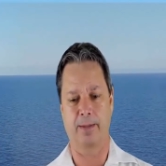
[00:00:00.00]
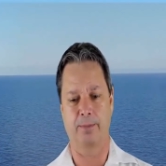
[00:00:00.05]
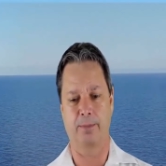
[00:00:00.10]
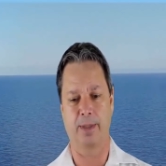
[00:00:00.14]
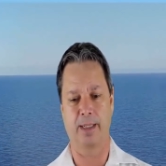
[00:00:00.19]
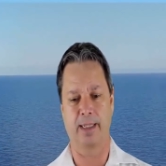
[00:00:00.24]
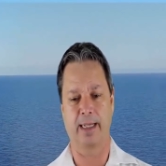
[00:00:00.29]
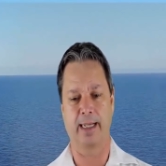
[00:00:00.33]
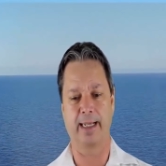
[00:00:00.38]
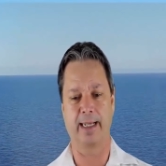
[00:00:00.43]

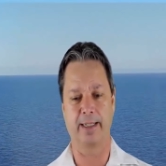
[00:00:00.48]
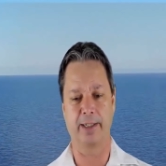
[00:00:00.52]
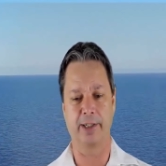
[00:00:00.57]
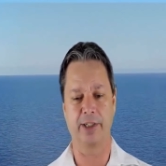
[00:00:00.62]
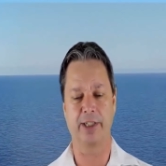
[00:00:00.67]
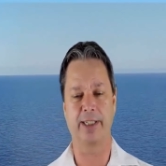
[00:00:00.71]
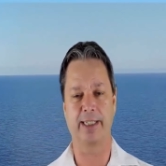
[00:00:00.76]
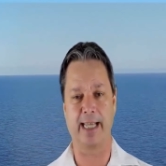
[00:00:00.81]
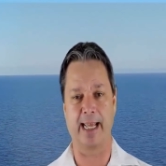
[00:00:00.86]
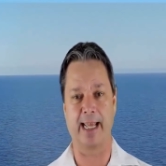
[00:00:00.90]
But I
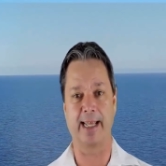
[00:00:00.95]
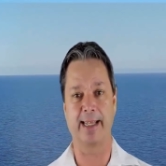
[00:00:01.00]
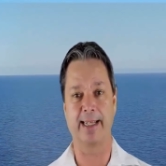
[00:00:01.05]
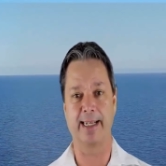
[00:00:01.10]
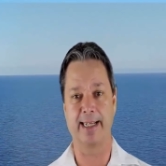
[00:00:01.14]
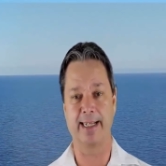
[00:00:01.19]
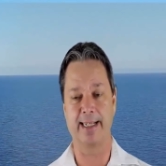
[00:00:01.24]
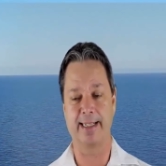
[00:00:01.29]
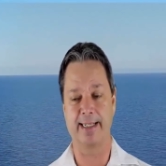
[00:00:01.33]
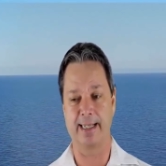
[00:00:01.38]
understand
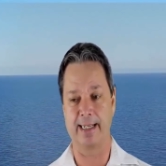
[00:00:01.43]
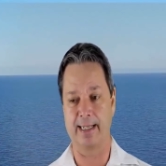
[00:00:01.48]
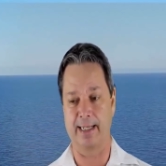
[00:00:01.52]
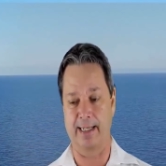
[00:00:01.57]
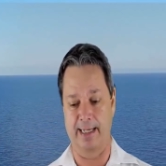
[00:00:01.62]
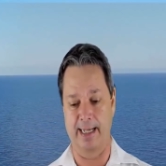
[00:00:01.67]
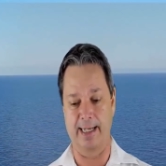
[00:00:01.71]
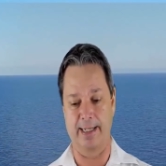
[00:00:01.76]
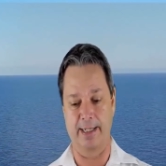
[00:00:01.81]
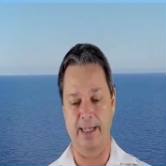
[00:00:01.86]
that it's a
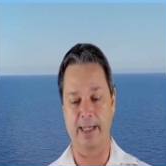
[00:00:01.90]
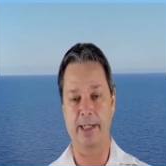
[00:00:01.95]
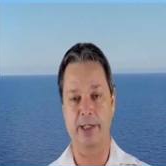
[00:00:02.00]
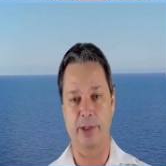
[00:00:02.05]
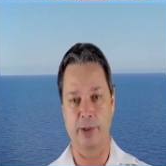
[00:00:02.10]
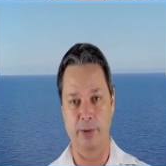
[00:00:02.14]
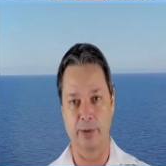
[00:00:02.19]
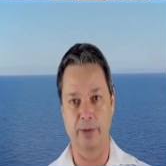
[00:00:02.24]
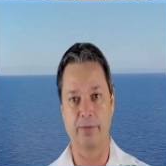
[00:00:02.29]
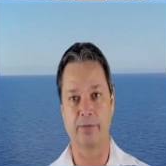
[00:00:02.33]
it's a
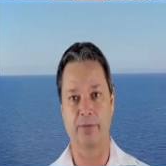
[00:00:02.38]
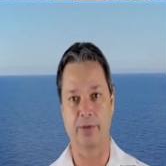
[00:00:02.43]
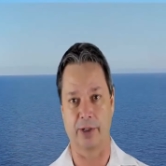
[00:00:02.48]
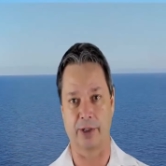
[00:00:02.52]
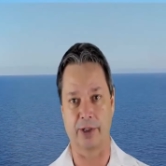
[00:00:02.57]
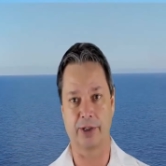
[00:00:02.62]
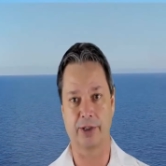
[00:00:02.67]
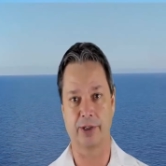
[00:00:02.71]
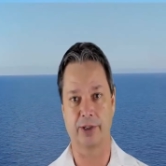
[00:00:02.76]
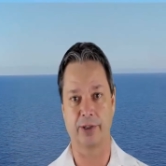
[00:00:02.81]

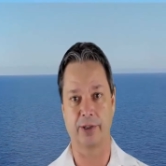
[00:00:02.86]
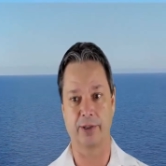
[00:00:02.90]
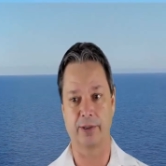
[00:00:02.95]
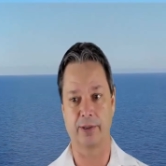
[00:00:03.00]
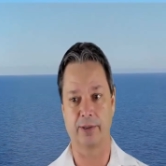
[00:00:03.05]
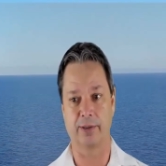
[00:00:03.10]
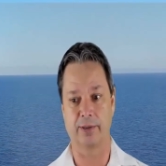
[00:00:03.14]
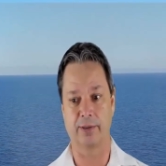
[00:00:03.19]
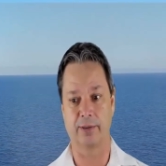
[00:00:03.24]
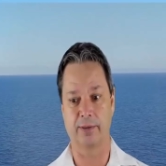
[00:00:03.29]
universal,
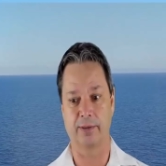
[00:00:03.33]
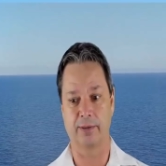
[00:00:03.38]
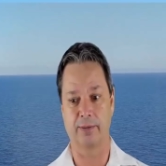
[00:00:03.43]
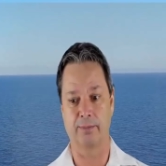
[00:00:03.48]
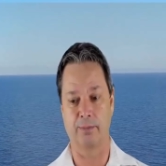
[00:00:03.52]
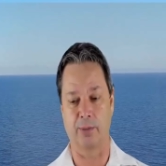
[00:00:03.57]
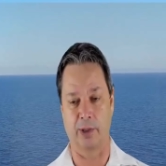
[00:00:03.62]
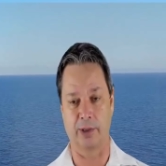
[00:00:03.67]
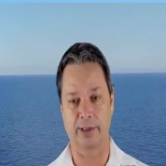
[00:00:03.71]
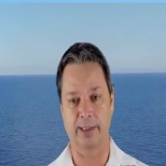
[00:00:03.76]

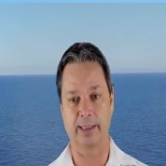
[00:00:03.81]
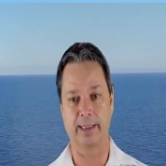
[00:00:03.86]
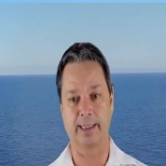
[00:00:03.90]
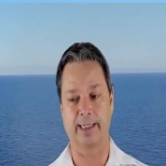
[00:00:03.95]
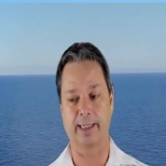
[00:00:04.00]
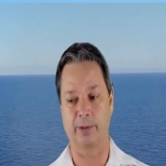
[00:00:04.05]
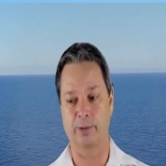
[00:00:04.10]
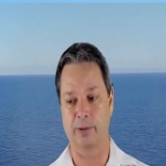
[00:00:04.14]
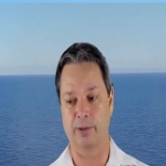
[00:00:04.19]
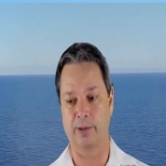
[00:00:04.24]

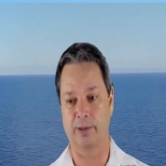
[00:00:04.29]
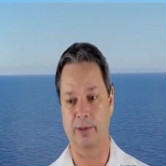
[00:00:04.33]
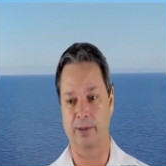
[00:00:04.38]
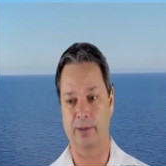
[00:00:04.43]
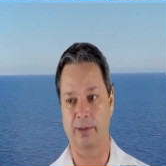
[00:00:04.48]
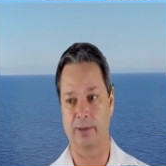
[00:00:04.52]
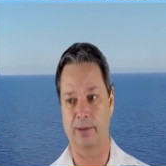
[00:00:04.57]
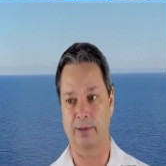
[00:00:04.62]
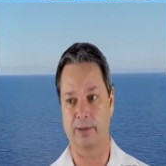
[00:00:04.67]
multilingual